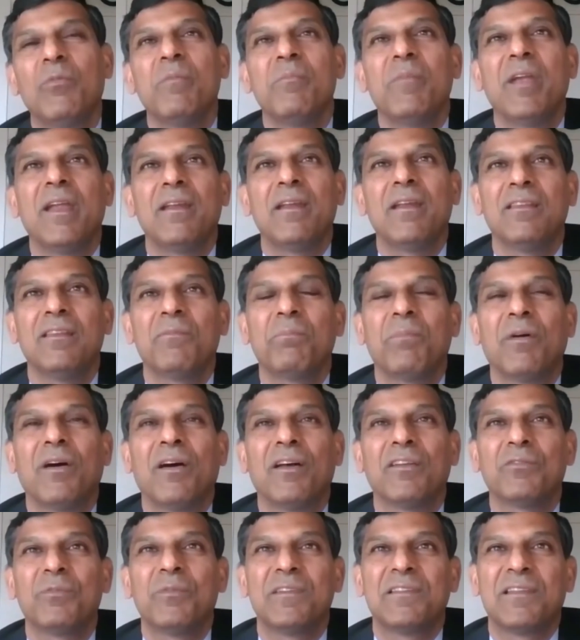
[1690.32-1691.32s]
we made in the
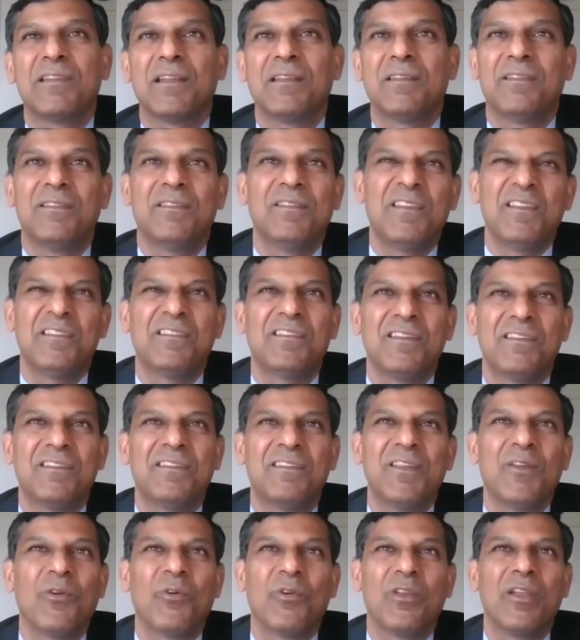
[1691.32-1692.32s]
past, we said, this is
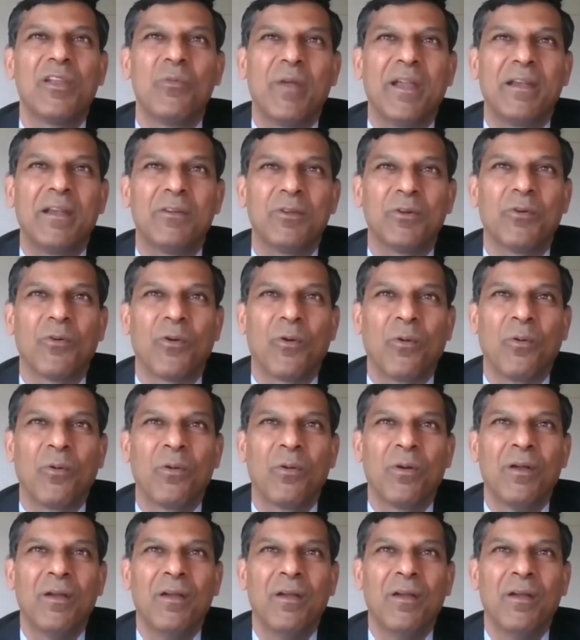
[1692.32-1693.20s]
the only way to grow.